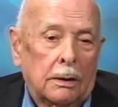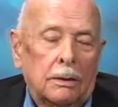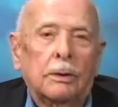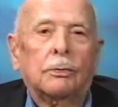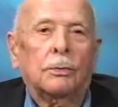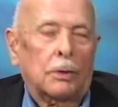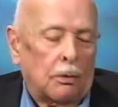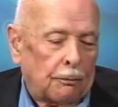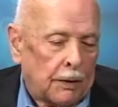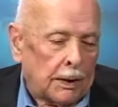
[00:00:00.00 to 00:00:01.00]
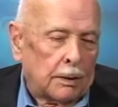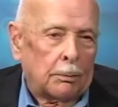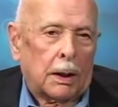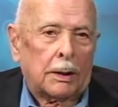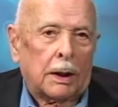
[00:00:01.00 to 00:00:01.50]
This was all funded
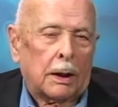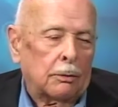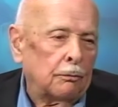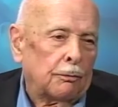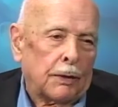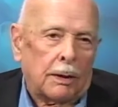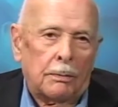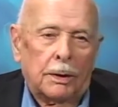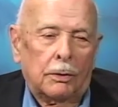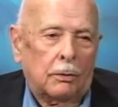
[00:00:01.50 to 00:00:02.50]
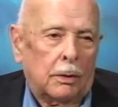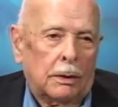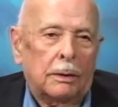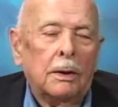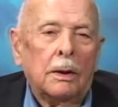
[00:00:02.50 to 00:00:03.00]
by the Houghton family, who had